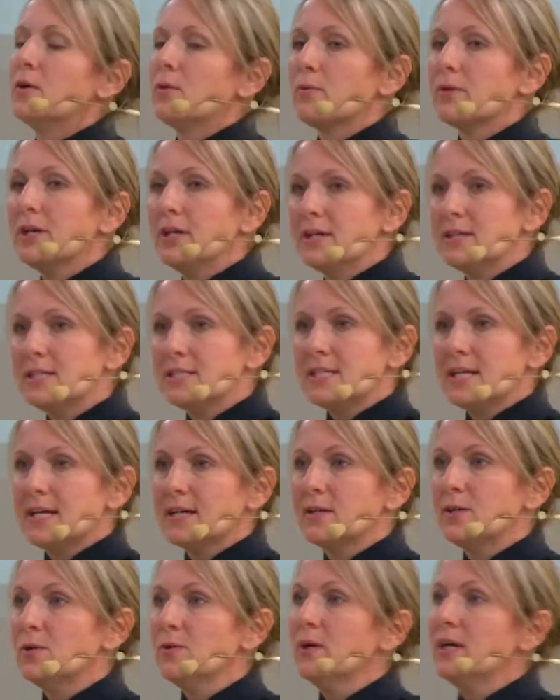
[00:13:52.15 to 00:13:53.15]
We're here to tell
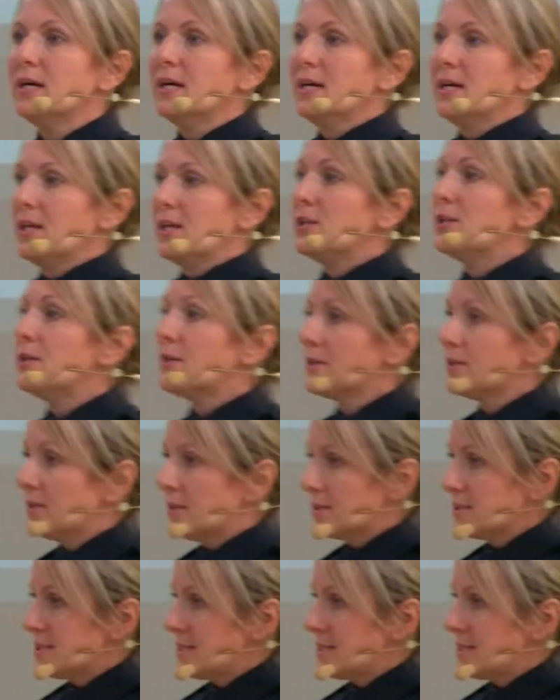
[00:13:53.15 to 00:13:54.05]
you they're not